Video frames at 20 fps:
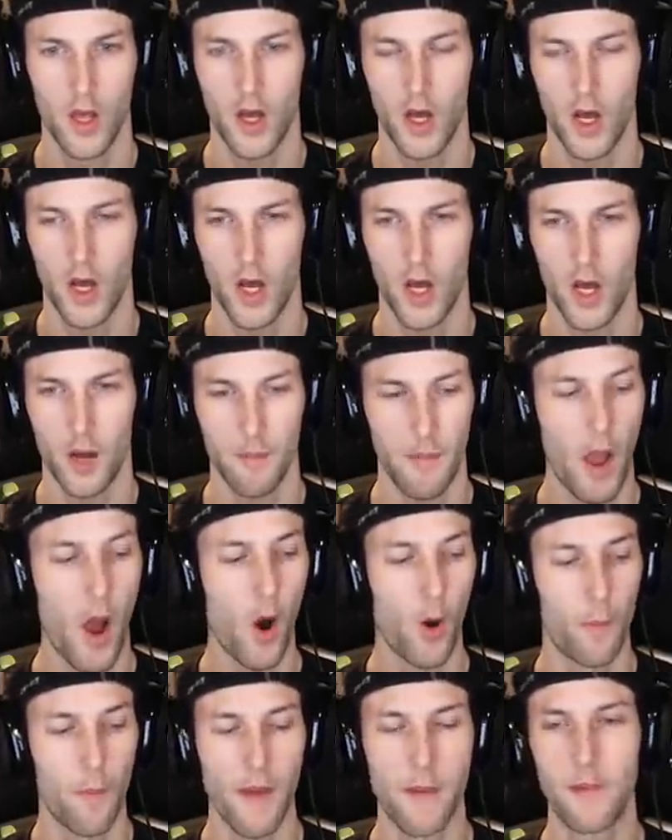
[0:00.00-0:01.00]
Uh,
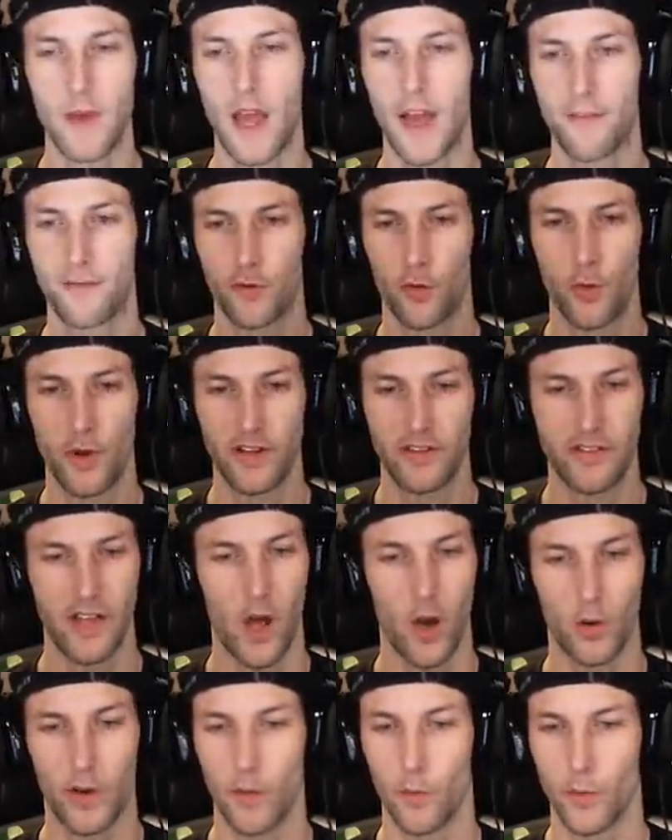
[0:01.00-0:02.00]
oh, maybe I have to
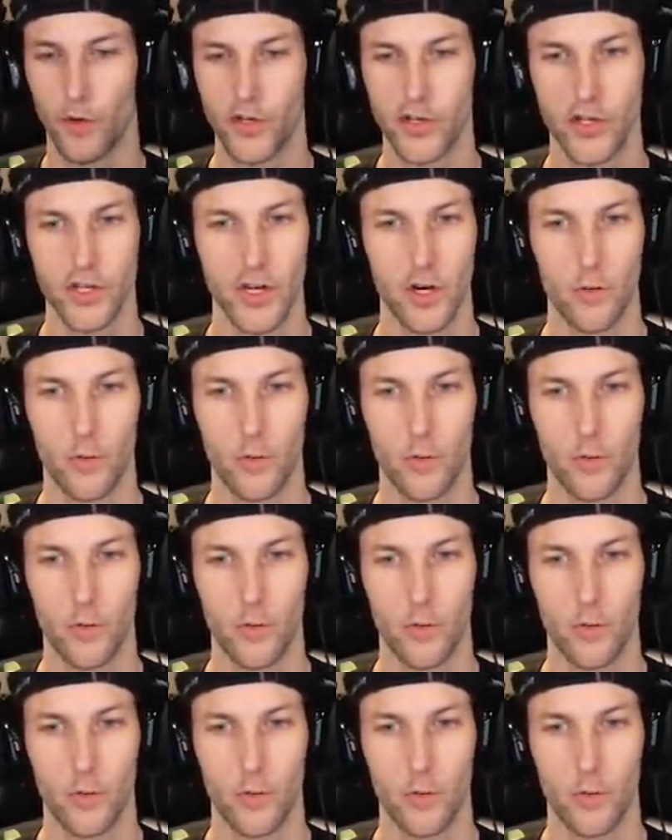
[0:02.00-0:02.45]
reset. Okay, we're just